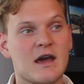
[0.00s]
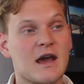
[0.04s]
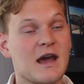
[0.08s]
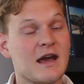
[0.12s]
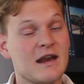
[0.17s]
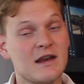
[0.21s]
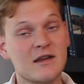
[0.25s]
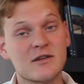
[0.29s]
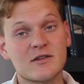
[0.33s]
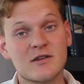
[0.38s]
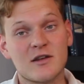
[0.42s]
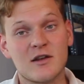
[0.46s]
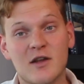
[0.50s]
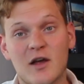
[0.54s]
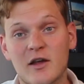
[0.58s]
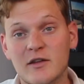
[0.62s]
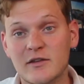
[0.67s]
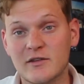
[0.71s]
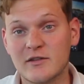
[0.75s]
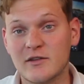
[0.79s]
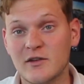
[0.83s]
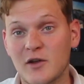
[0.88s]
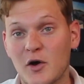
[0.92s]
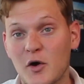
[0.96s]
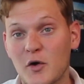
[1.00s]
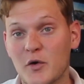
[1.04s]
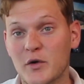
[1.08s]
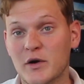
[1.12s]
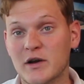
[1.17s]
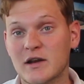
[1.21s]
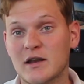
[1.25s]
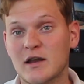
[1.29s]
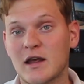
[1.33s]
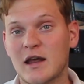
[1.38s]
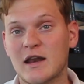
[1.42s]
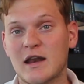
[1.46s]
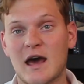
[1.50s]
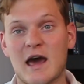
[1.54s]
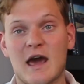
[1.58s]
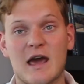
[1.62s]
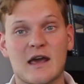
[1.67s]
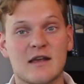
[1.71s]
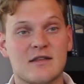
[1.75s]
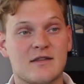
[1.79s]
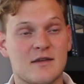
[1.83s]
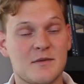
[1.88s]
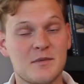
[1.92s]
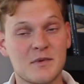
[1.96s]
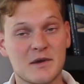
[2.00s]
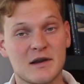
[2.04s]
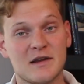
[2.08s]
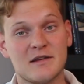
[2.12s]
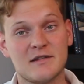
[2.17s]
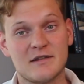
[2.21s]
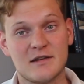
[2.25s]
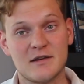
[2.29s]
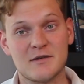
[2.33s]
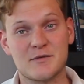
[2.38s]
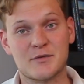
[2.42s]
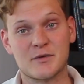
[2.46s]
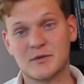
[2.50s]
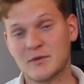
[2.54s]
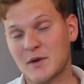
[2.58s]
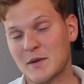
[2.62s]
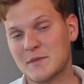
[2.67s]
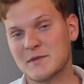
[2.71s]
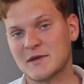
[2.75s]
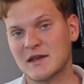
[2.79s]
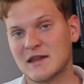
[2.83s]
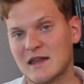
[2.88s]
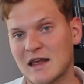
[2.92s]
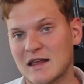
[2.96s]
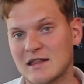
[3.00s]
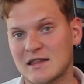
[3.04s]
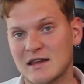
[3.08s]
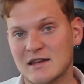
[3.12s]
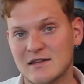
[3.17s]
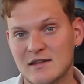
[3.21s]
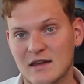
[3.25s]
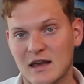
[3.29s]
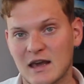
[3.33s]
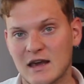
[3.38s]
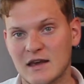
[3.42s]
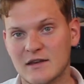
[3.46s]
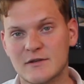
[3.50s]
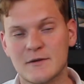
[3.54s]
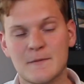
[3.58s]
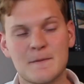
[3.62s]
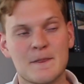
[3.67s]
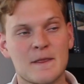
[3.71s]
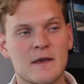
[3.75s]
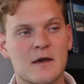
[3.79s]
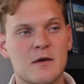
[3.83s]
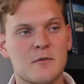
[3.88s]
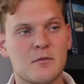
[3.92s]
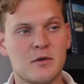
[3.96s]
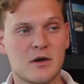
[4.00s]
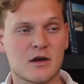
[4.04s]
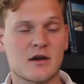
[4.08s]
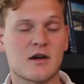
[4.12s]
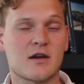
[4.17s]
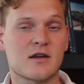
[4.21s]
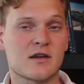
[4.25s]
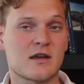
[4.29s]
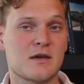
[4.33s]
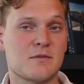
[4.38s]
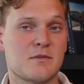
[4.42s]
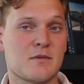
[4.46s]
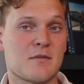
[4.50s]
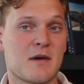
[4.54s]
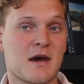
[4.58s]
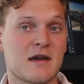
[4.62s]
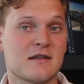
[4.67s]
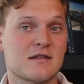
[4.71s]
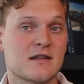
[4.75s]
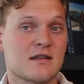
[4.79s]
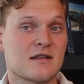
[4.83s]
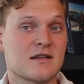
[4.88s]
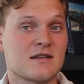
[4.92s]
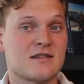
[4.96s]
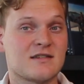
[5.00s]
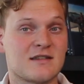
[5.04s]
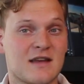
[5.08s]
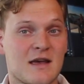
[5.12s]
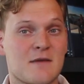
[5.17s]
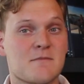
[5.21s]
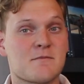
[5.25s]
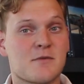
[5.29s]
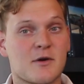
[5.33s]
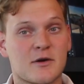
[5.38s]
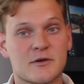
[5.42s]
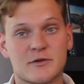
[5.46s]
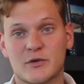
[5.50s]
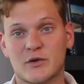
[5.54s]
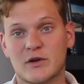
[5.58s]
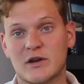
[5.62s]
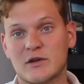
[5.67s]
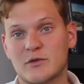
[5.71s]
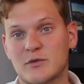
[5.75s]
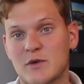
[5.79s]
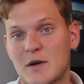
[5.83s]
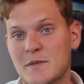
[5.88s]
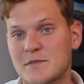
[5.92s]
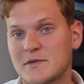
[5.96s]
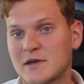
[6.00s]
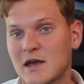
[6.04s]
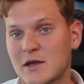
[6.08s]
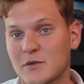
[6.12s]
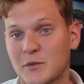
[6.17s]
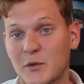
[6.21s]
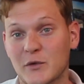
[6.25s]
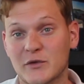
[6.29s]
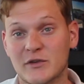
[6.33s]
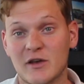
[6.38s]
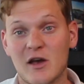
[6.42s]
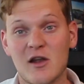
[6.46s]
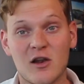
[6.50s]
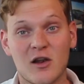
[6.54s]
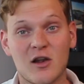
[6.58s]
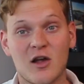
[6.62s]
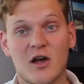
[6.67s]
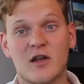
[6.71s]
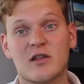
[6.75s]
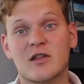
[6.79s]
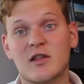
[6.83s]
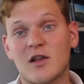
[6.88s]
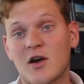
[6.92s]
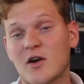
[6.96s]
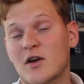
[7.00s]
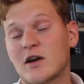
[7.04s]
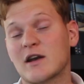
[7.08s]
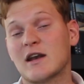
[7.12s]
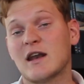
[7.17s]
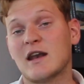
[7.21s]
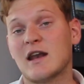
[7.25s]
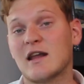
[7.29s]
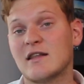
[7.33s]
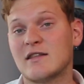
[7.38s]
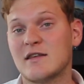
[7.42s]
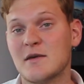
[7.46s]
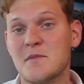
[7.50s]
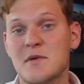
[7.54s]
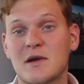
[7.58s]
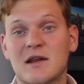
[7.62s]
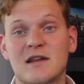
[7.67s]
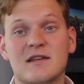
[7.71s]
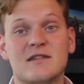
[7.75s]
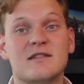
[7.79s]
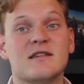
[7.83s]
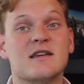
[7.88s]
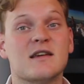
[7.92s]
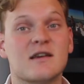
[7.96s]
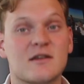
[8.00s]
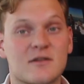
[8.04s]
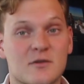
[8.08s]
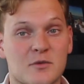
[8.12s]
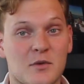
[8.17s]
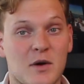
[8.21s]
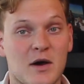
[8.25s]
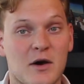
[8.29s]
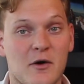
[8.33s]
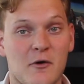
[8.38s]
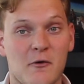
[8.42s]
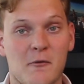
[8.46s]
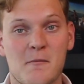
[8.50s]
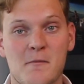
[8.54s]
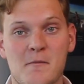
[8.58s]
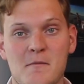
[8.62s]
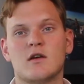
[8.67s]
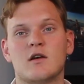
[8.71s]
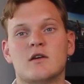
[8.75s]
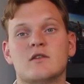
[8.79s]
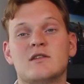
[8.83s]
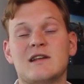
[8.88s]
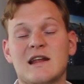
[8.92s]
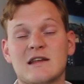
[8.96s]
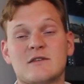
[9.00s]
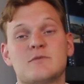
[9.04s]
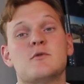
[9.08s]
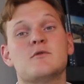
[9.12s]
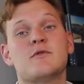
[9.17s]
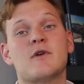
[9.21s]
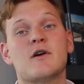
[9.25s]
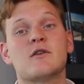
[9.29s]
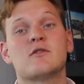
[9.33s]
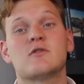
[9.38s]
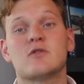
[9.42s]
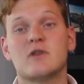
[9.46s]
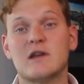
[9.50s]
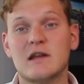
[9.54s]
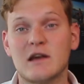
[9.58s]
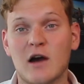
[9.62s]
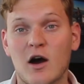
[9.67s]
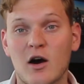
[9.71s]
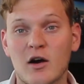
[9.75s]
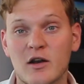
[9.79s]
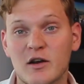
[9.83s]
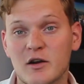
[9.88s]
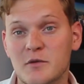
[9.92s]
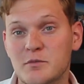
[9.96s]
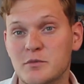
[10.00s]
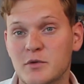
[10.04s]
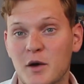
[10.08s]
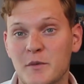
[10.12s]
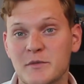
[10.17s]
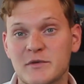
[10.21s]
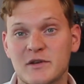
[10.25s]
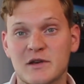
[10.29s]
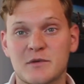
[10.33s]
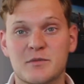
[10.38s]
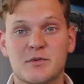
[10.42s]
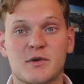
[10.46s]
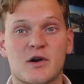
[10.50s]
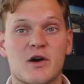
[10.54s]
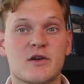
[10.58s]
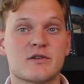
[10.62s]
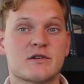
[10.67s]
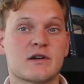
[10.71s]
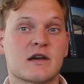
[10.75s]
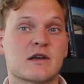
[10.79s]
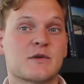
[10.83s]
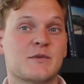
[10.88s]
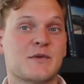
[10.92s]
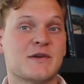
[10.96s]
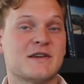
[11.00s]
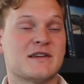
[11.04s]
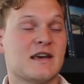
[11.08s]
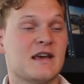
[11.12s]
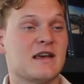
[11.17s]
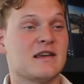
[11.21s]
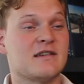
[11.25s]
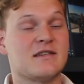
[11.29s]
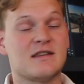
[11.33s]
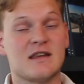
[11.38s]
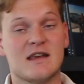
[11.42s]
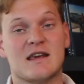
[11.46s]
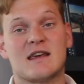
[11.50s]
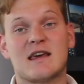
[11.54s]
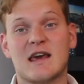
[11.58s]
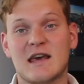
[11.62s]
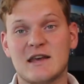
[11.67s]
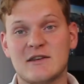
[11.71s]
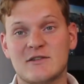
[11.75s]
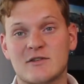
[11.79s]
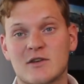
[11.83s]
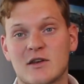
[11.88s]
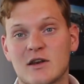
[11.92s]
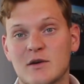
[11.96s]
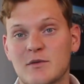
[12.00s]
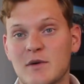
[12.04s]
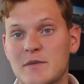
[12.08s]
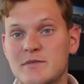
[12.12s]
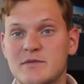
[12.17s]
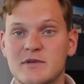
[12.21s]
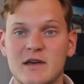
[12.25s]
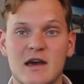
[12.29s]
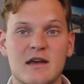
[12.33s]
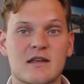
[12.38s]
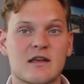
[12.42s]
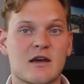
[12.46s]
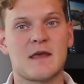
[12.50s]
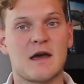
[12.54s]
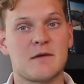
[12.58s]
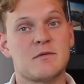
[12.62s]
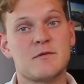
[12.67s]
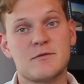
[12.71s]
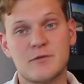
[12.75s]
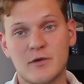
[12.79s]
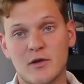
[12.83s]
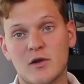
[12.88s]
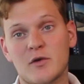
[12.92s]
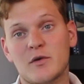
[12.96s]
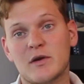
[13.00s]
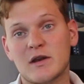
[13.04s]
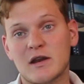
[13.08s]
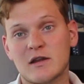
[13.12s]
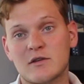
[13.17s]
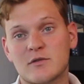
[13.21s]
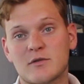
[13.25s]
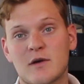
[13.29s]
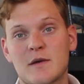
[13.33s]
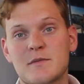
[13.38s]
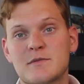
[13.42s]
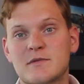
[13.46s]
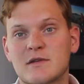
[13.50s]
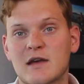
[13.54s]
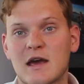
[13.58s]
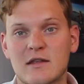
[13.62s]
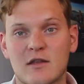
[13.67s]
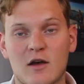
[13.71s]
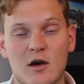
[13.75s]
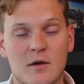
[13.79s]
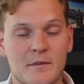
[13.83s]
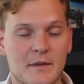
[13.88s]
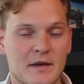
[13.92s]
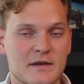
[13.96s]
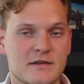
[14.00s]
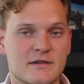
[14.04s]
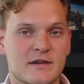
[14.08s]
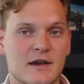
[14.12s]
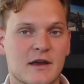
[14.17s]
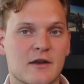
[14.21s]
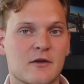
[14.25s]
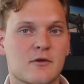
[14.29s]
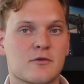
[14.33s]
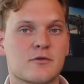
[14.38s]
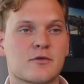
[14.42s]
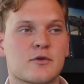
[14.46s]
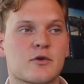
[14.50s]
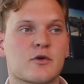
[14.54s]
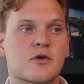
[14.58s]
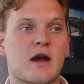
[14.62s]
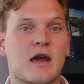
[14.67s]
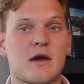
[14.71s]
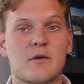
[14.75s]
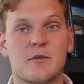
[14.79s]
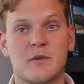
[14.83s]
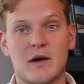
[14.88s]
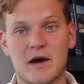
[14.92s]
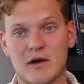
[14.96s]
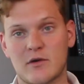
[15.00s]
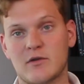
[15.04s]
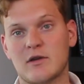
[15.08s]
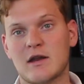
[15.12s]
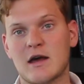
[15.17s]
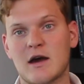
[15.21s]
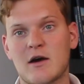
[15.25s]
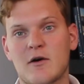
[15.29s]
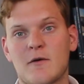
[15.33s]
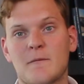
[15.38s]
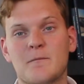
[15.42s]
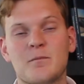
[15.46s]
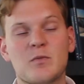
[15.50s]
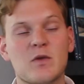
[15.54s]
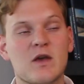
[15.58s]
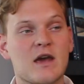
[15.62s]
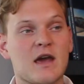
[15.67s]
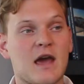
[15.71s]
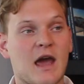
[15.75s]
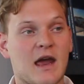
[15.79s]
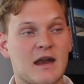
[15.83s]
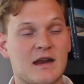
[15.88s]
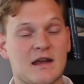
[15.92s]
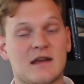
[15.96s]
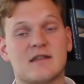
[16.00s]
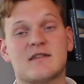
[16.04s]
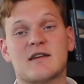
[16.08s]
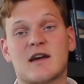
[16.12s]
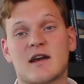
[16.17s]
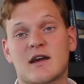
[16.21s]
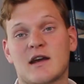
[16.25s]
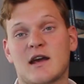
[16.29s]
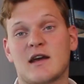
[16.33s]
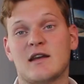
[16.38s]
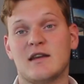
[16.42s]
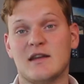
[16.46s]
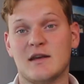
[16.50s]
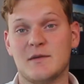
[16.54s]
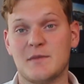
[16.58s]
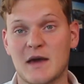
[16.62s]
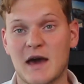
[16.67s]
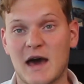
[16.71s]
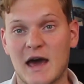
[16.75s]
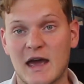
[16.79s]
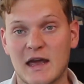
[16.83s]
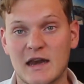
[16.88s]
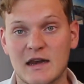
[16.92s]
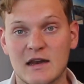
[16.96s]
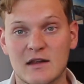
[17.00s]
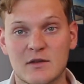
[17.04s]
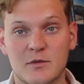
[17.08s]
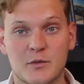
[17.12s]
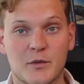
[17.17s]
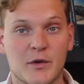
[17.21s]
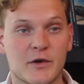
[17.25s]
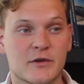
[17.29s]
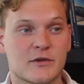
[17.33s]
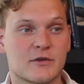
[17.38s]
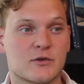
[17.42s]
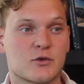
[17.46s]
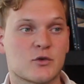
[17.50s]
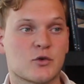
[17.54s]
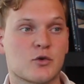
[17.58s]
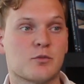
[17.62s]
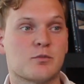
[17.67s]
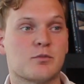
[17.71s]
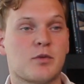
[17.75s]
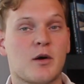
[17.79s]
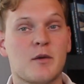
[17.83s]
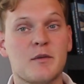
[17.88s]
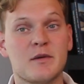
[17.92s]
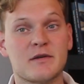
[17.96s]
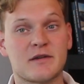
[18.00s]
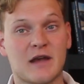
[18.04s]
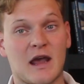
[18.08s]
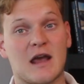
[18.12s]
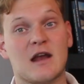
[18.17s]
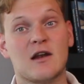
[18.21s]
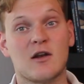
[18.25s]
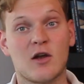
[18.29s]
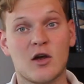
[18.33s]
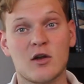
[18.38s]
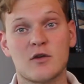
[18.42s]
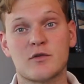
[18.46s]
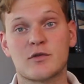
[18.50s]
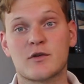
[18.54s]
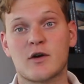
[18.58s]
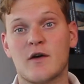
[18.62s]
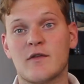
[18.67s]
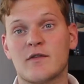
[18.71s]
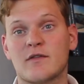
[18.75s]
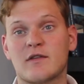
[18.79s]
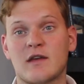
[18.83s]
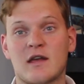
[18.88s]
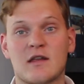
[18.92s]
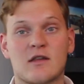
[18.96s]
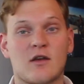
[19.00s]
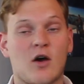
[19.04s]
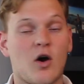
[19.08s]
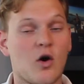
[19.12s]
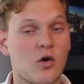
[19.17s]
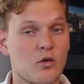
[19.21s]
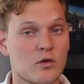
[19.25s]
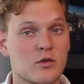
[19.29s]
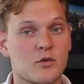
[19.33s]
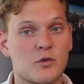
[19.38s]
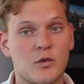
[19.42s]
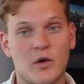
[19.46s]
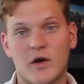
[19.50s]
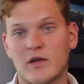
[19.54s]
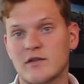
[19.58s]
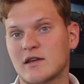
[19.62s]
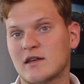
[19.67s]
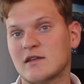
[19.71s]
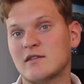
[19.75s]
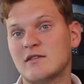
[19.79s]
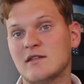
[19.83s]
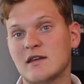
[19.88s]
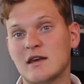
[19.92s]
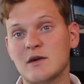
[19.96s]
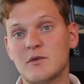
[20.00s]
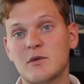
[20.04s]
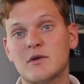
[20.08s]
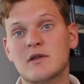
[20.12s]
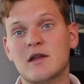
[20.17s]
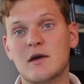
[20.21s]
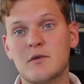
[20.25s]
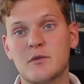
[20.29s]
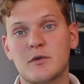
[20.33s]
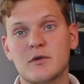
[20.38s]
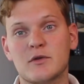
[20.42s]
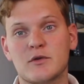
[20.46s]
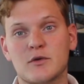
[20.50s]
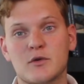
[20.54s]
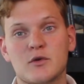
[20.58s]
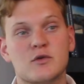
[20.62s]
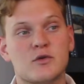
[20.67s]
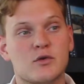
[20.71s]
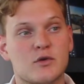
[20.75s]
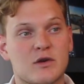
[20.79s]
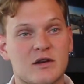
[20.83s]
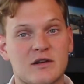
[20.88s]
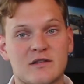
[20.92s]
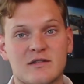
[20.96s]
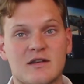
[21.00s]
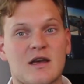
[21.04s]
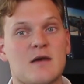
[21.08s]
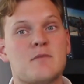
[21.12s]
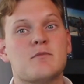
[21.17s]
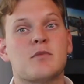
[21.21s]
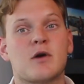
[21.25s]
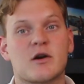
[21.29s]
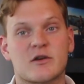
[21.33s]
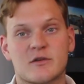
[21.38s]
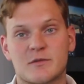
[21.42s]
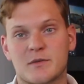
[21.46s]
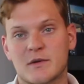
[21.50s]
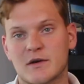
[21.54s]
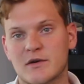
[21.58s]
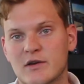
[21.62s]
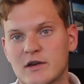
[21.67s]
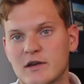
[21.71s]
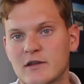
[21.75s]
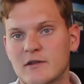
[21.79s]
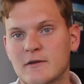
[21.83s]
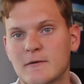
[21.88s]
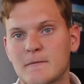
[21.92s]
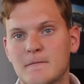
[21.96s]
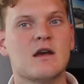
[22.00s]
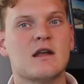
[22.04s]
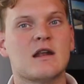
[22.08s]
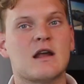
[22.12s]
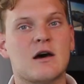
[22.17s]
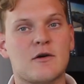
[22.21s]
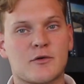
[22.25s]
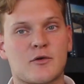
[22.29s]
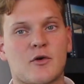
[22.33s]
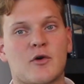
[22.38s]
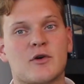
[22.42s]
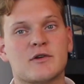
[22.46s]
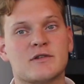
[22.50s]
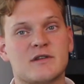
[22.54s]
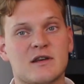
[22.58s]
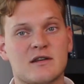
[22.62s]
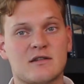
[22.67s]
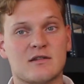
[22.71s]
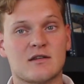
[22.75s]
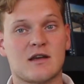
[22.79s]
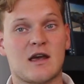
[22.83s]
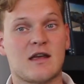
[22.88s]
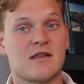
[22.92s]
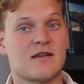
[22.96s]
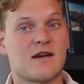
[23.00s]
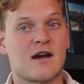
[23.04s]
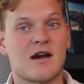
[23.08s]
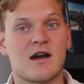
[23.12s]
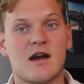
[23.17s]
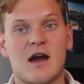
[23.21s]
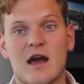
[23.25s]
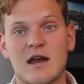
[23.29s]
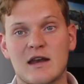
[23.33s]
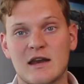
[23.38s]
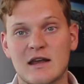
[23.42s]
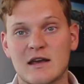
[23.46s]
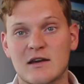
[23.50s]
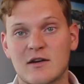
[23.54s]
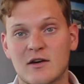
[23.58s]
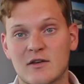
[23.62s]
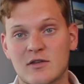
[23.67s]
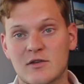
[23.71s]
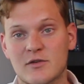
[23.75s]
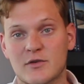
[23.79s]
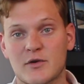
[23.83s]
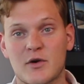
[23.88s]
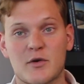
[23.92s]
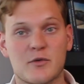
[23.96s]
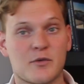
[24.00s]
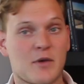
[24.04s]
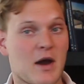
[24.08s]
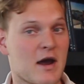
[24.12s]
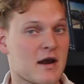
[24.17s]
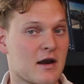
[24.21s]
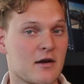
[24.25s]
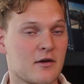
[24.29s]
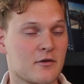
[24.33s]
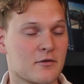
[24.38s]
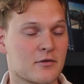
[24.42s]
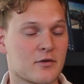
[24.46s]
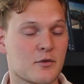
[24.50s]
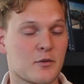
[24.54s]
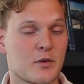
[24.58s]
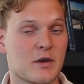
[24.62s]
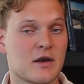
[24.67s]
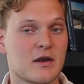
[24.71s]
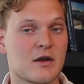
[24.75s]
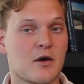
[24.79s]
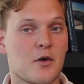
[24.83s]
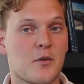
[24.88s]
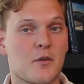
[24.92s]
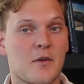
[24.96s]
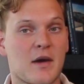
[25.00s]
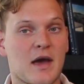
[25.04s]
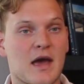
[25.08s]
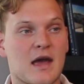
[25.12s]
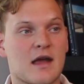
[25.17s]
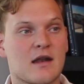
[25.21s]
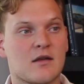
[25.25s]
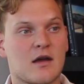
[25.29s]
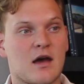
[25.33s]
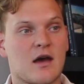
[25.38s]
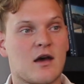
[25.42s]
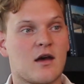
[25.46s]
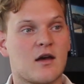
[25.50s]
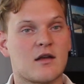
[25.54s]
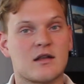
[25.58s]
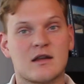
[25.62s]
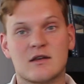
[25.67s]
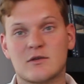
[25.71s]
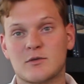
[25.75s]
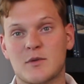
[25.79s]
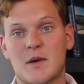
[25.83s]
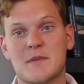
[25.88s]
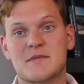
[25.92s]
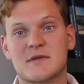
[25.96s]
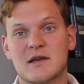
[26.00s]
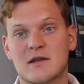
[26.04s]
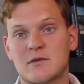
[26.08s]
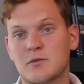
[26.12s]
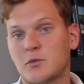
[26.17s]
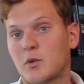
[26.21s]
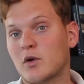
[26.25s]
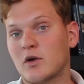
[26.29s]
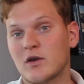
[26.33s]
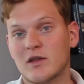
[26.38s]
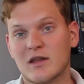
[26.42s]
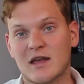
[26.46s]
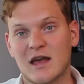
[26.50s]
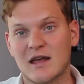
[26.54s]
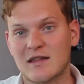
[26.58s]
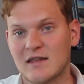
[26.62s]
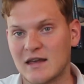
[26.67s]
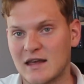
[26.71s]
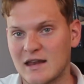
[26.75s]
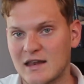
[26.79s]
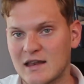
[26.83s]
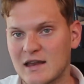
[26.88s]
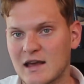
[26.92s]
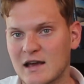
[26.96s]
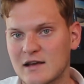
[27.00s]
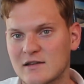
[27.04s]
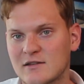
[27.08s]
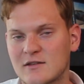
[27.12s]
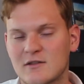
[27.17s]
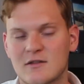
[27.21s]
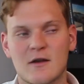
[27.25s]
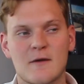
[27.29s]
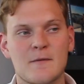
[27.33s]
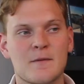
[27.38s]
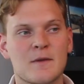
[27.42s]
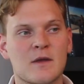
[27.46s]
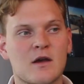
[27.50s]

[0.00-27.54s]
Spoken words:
It is a lot lower than I typically see for a website at this age, but I gotta keep in mind that the sandbox for this website was a lot longer than I typically see as well. So let's move on to the other promising project, which is the case study website. I've been following this website on my channel for a while now, and the entire idea behind it was to publish a lot of content all at once and see what that will do to the sandbox period. Now, of course, this entire idea got thrown right out of the window when this website wouldn't get indexed.